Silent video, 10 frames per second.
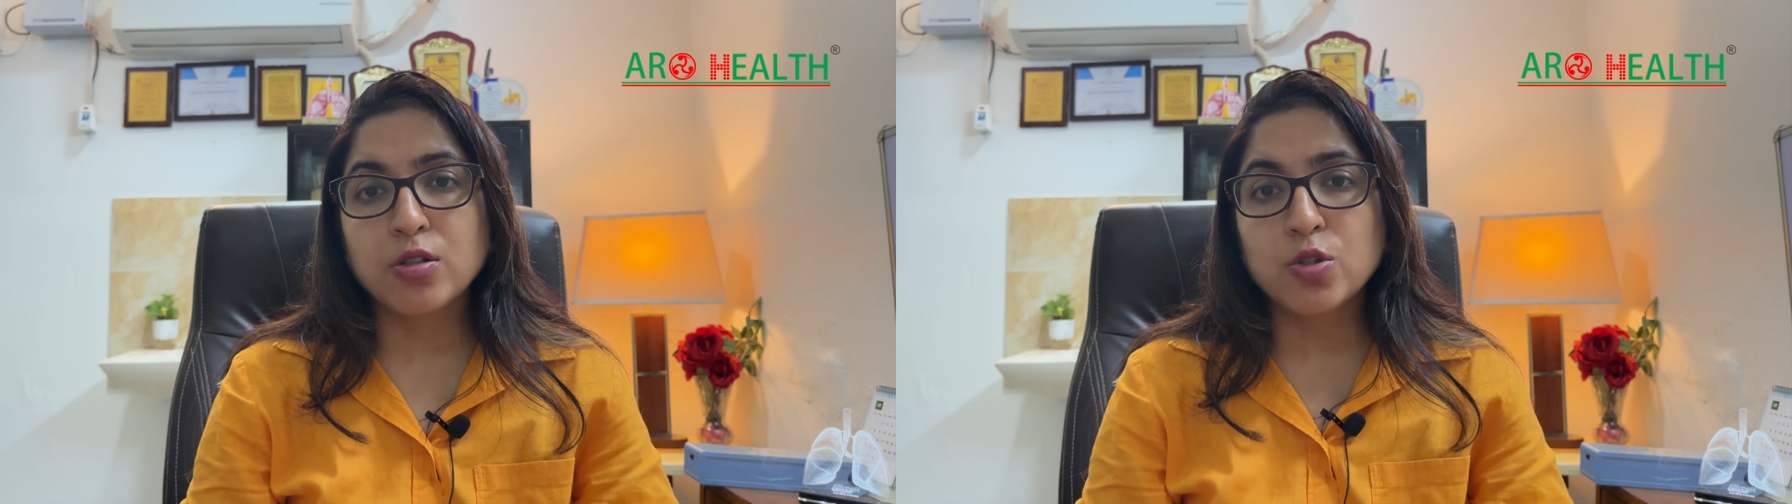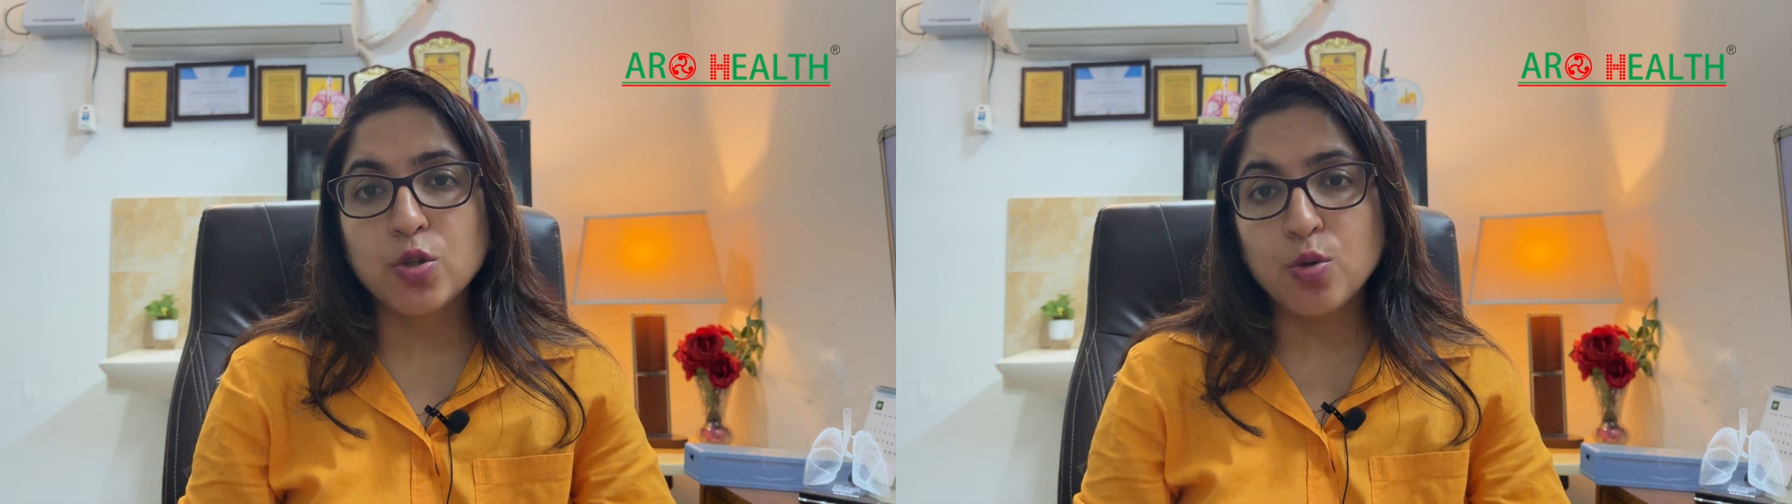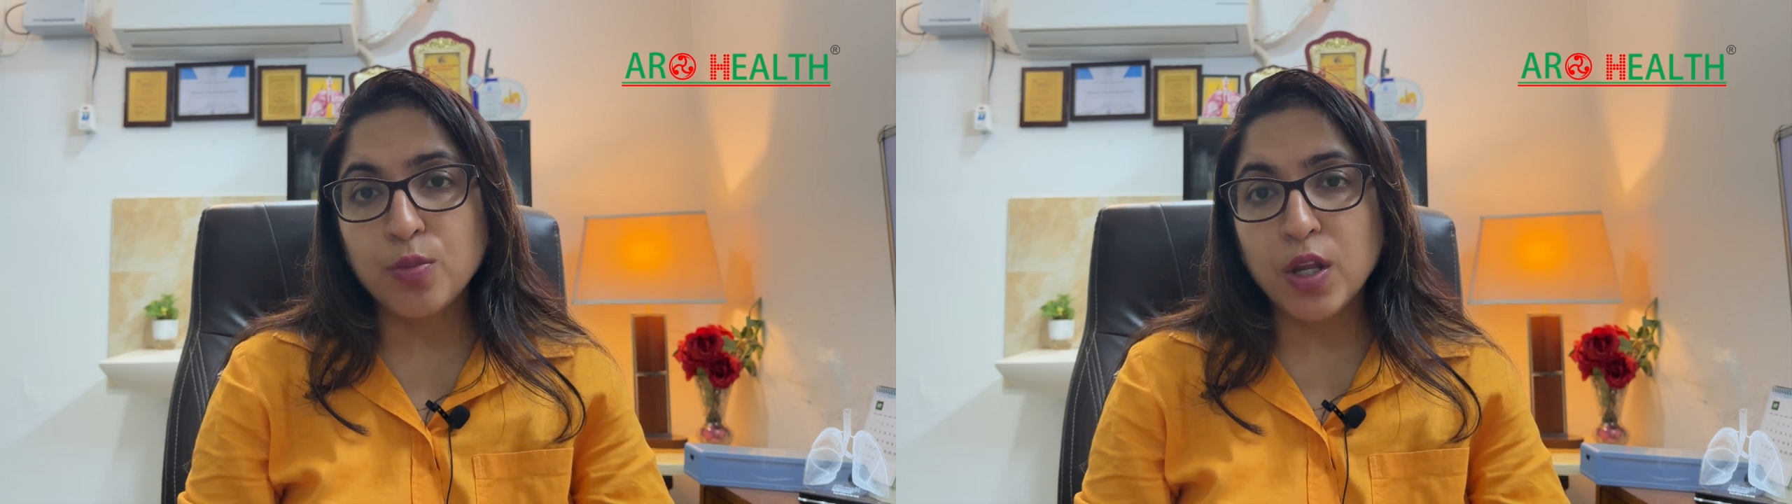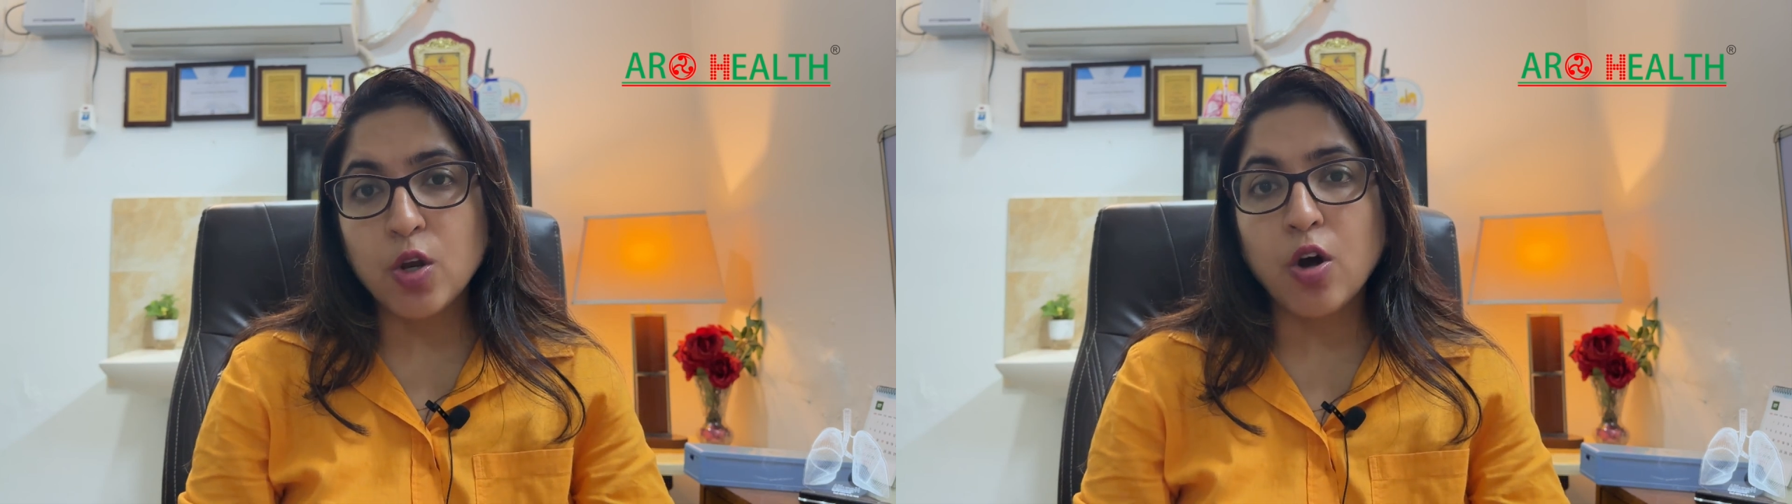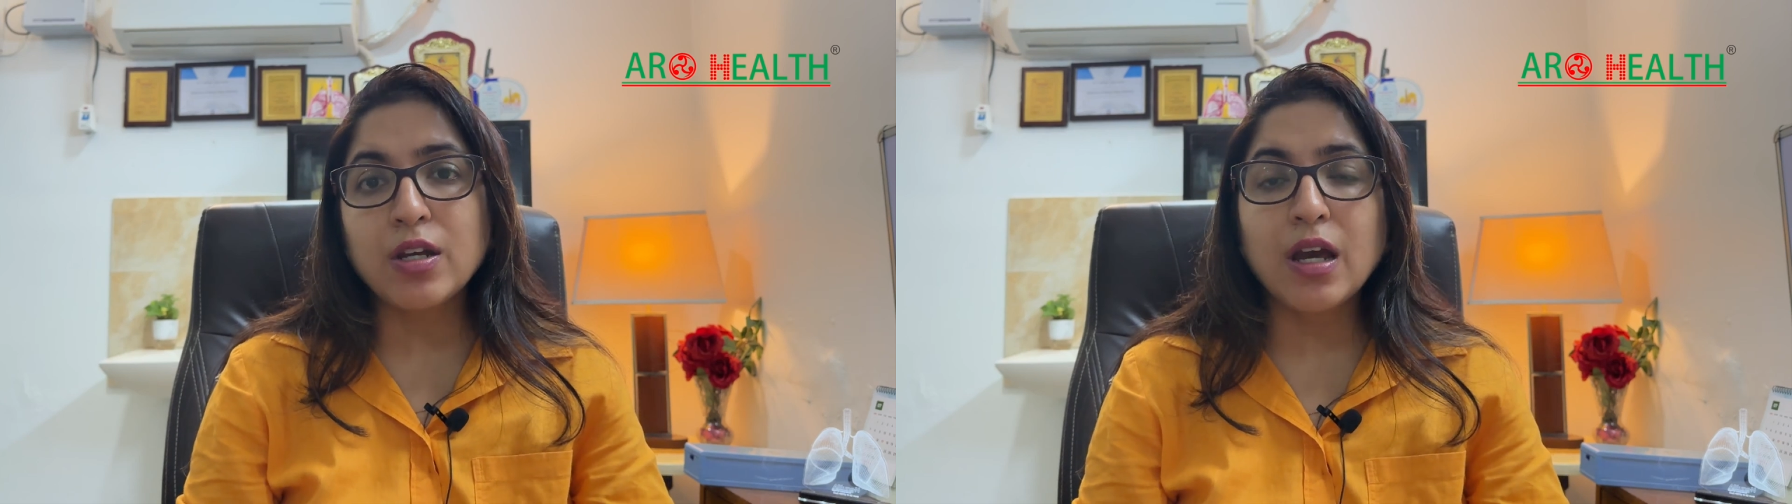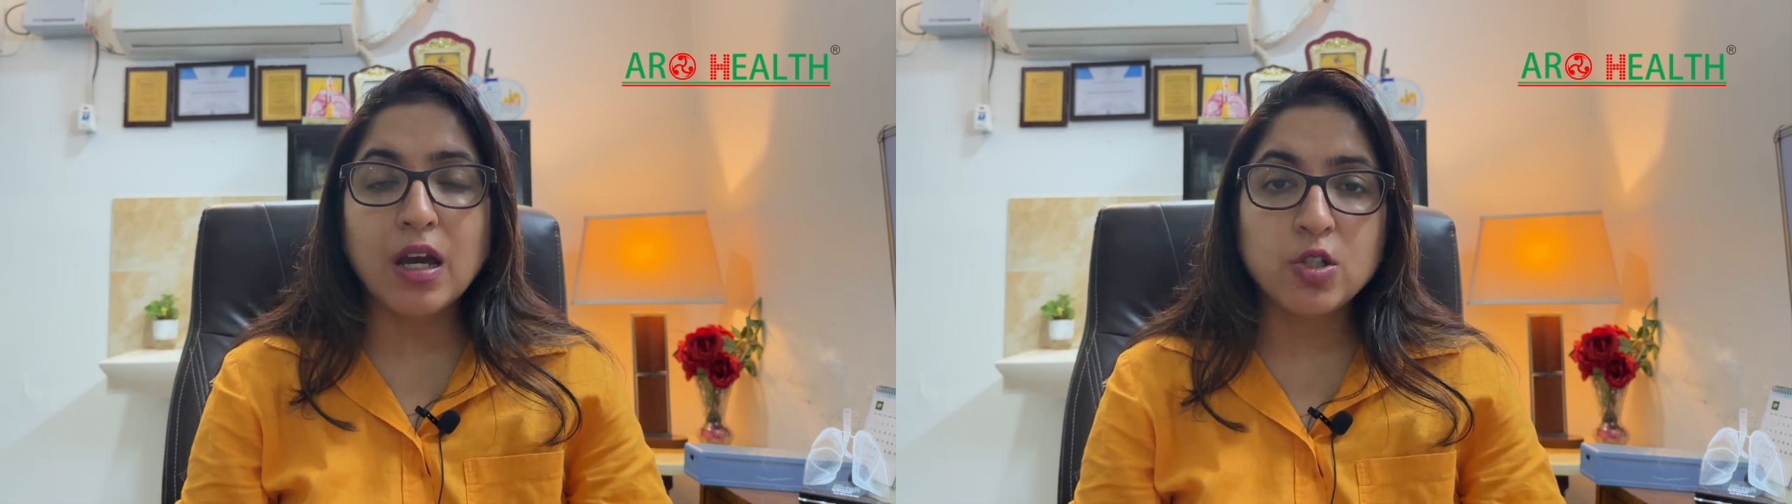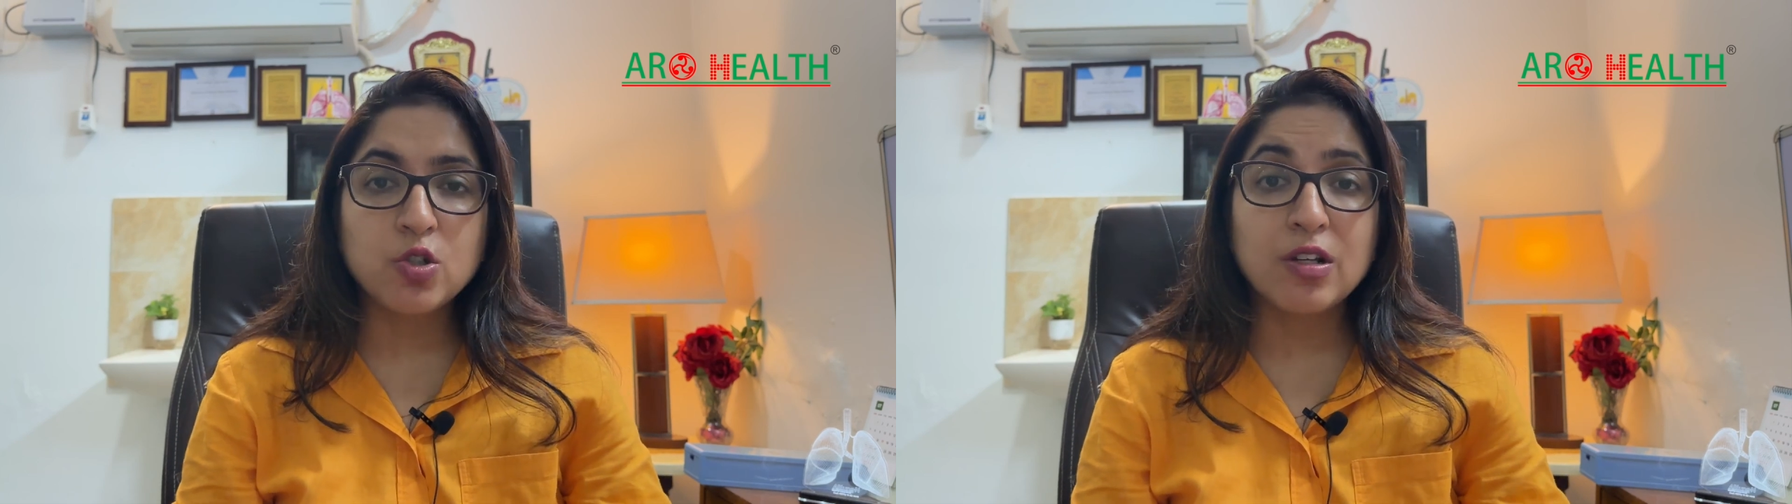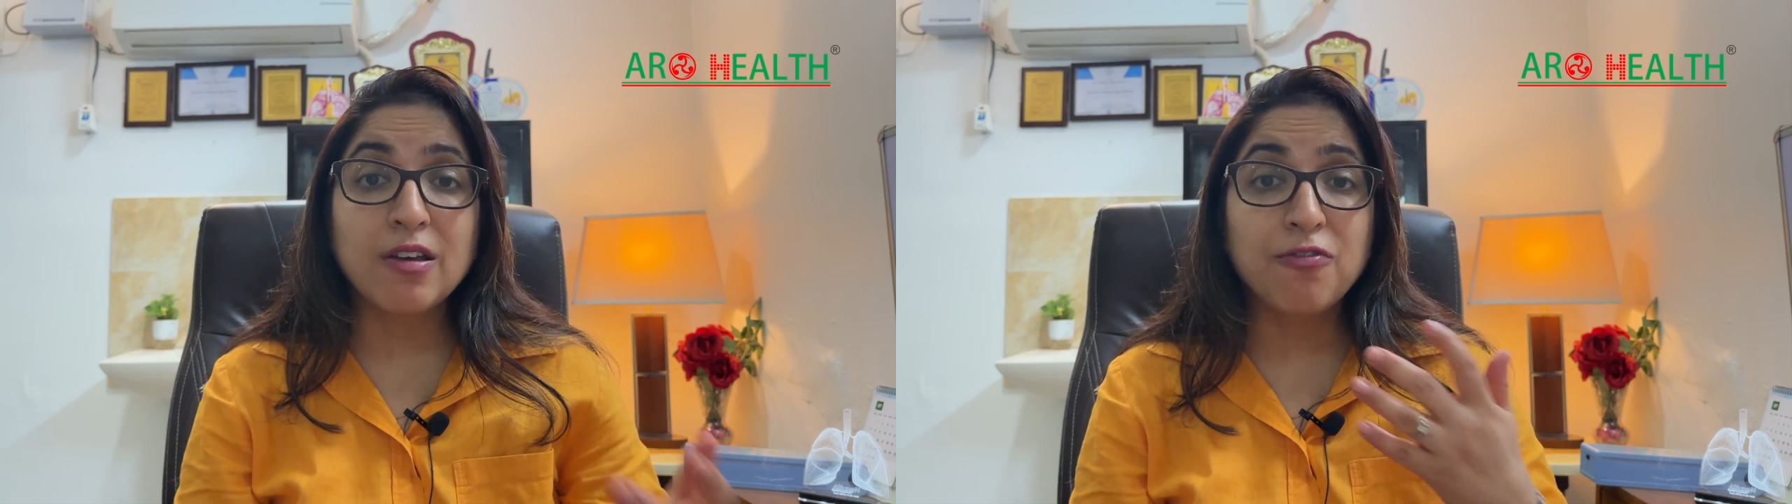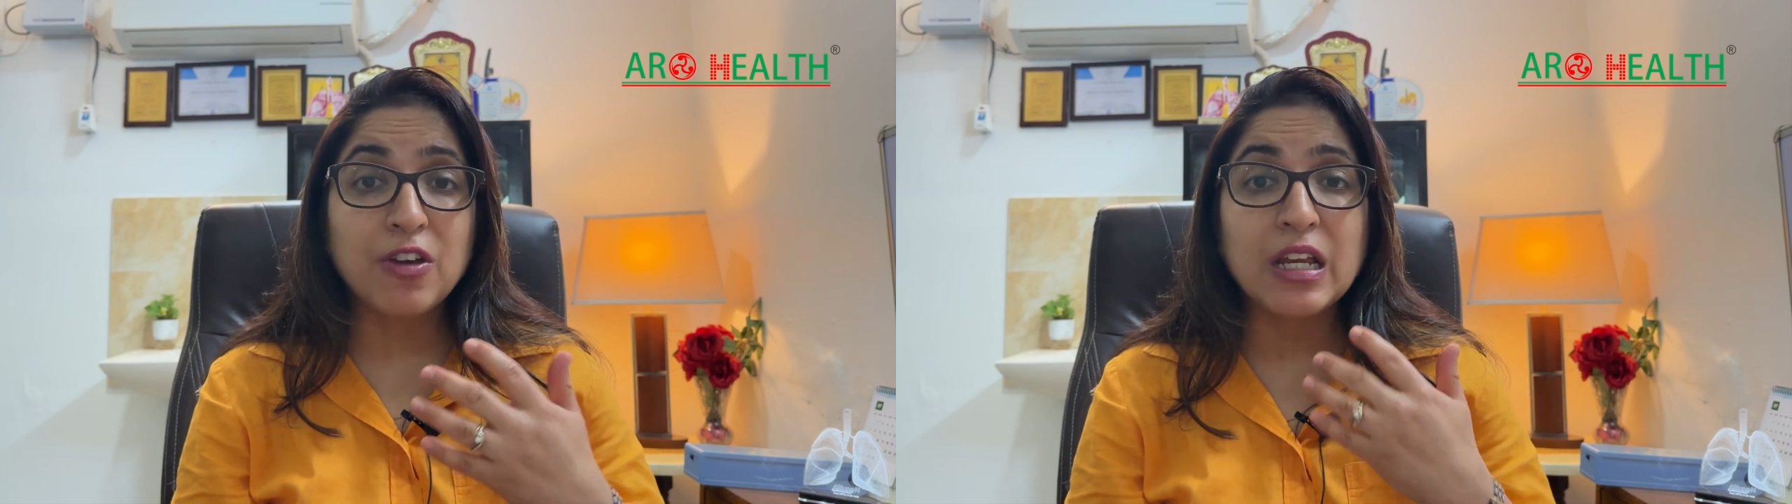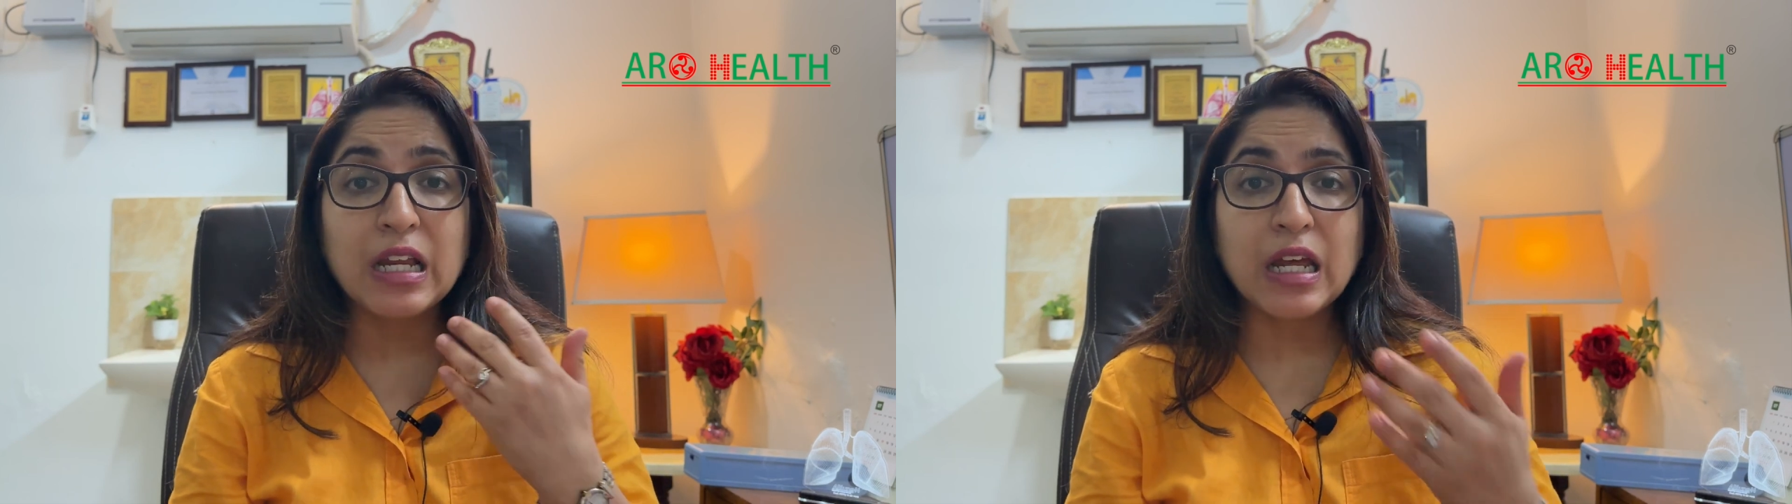So you may not actually feel